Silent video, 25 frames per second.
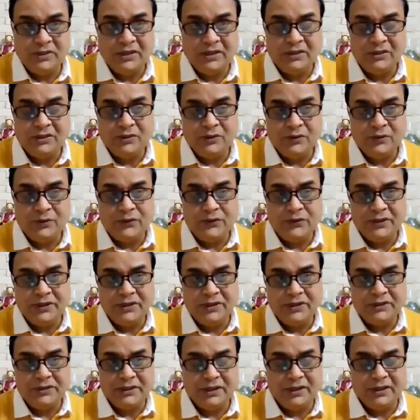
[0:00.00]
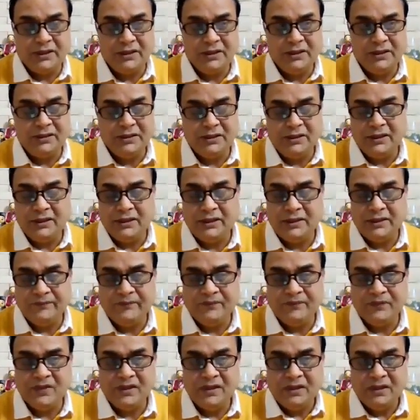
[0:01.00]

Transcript: be included in the